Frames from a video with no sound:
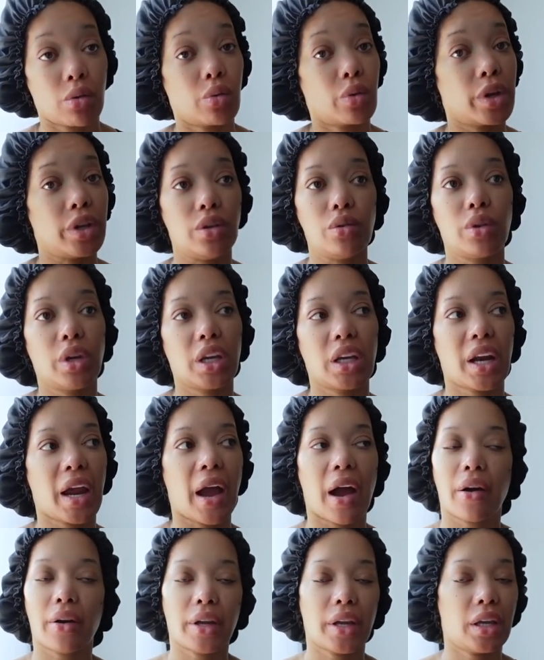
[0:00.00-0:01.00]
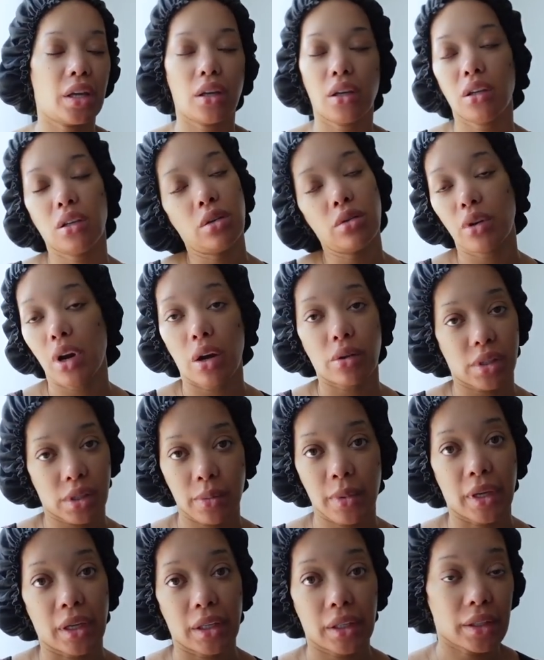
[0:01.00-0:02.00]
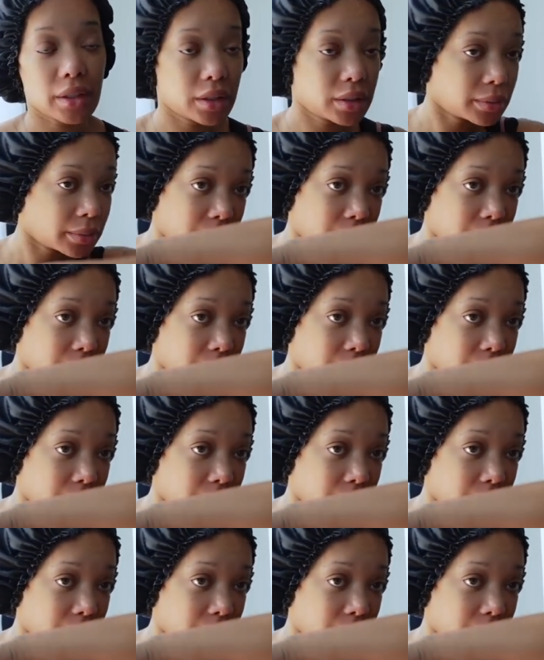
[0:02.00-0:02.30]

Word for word: When you get out, you don't smell it.